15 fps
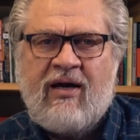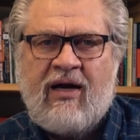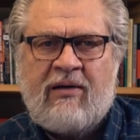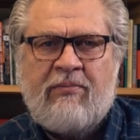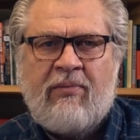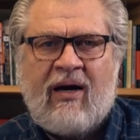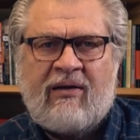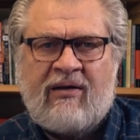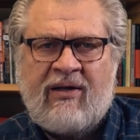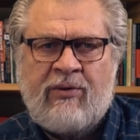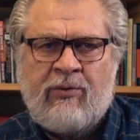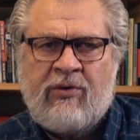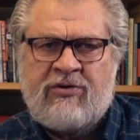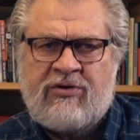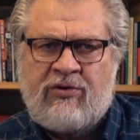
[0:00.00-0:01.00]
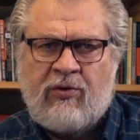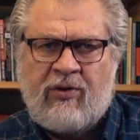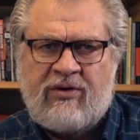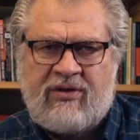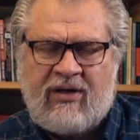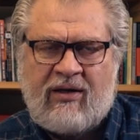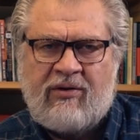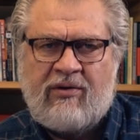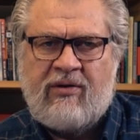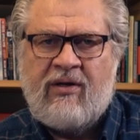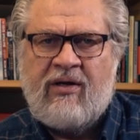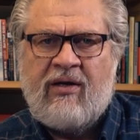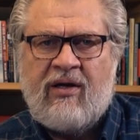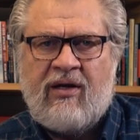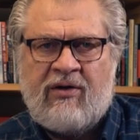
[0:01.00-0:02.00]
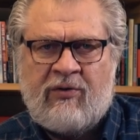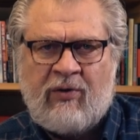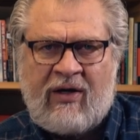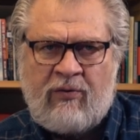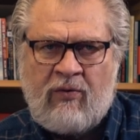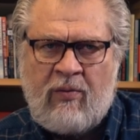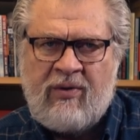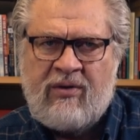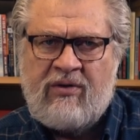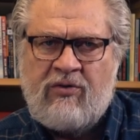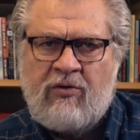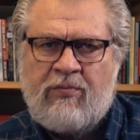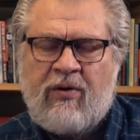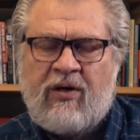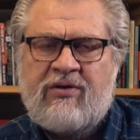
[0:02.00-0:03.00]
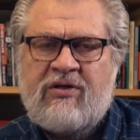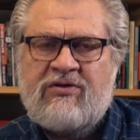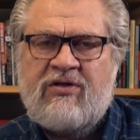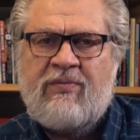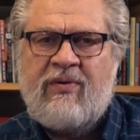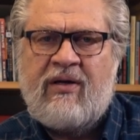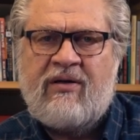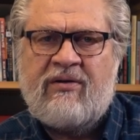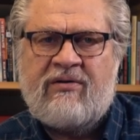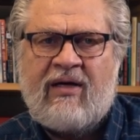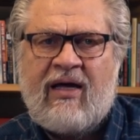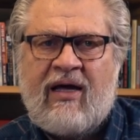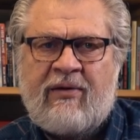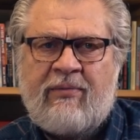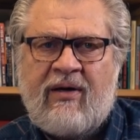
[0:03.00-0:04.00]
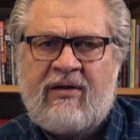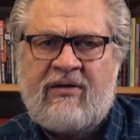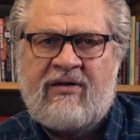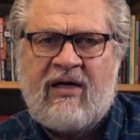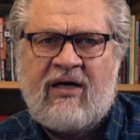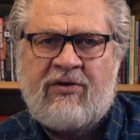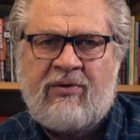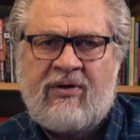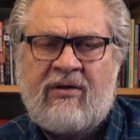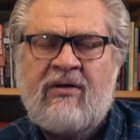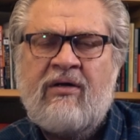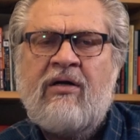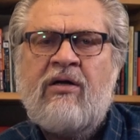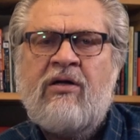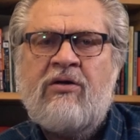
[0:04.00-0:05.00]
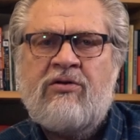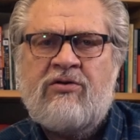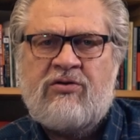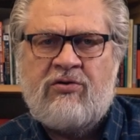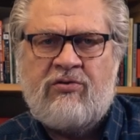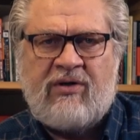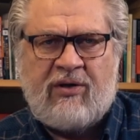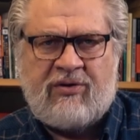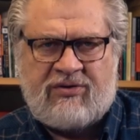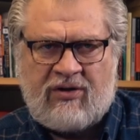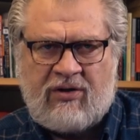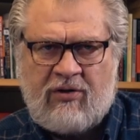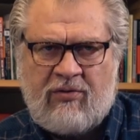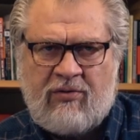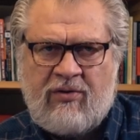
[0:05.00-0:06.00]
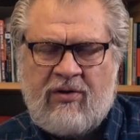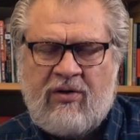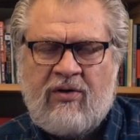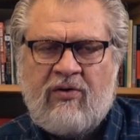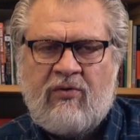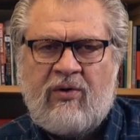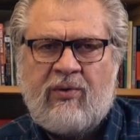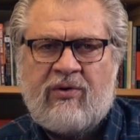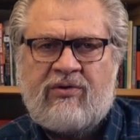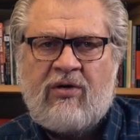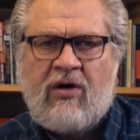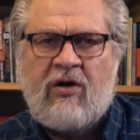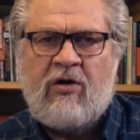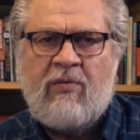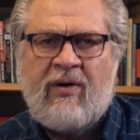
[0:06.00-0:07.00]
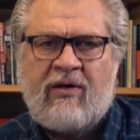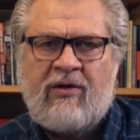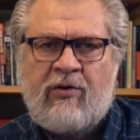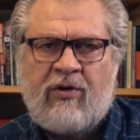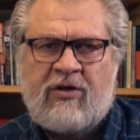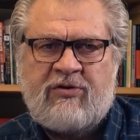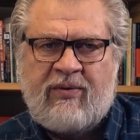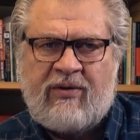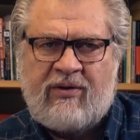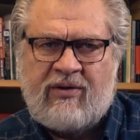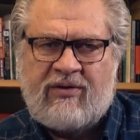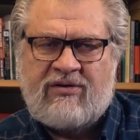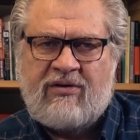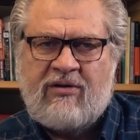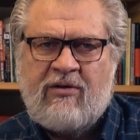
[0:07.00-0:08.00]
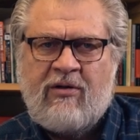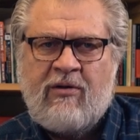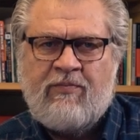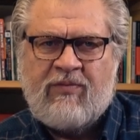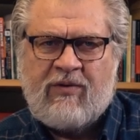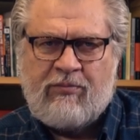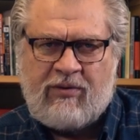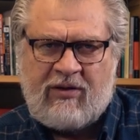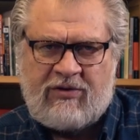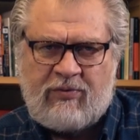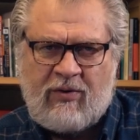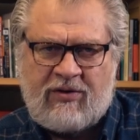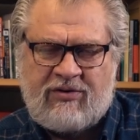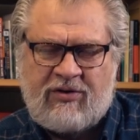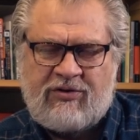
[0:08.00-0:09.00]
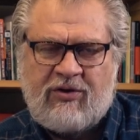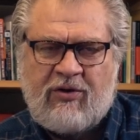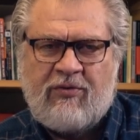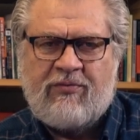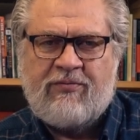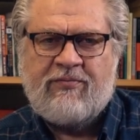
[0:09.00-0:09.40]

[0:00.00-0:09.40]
and bilingual storyteller, a great woman who participated in the Arbaeen gathering 2 years ago. We will talk about her experience. Please watch the show.